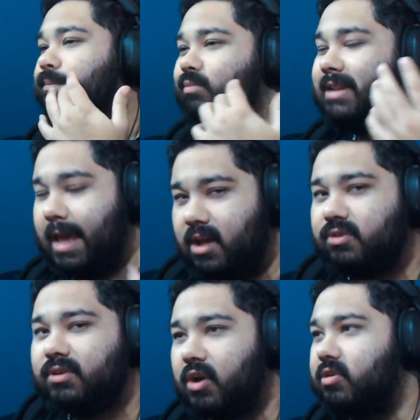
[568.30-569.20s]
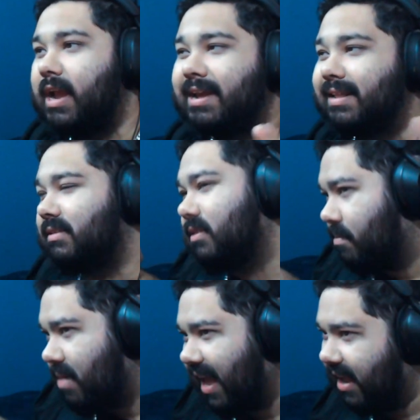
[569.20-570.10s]
down, okay? That's not
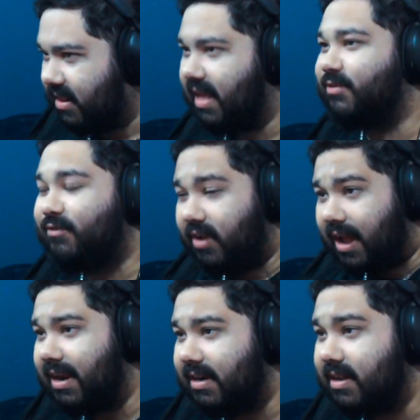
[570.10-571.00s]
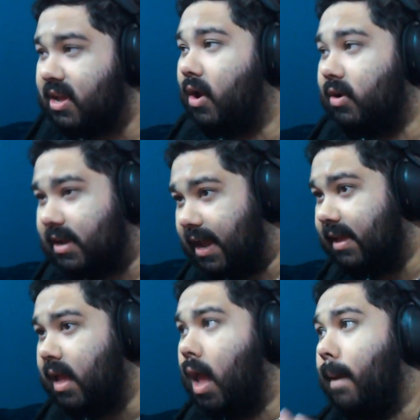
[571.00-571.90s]
bad. That's fine, okay?
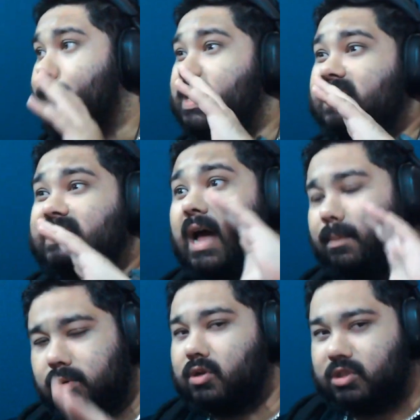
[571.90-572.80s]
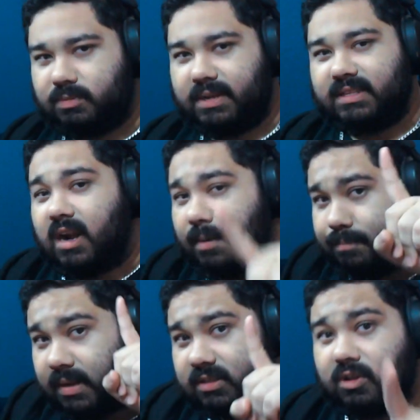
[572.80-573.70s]
But it's the upload speed that I'm
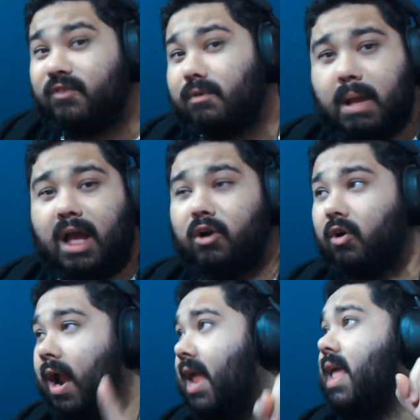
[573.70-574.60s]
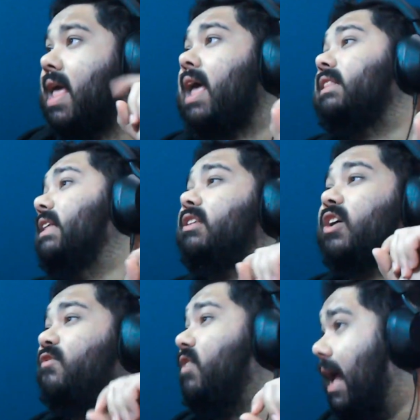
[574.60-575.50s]
pissed off about, all right?
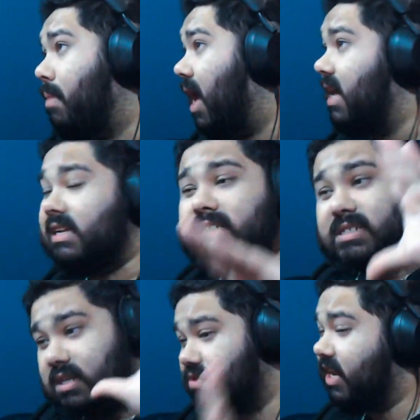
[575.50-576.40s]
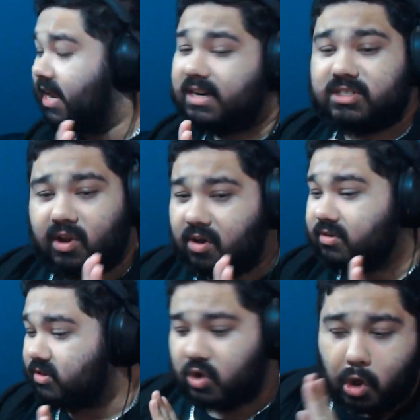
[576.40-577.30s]
The fibre is still taking us
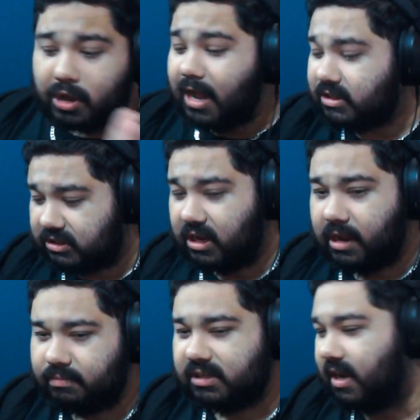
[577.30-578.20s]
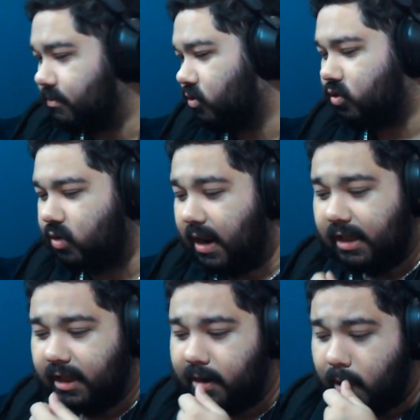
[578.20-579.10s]
long-ass time to come to
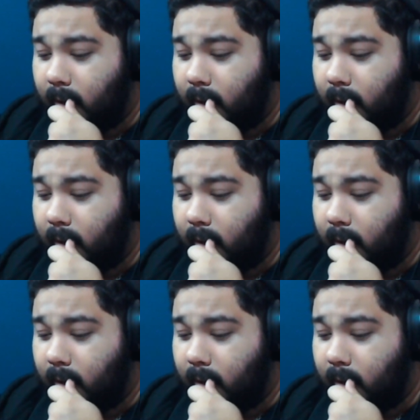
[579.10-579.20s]
Australia. And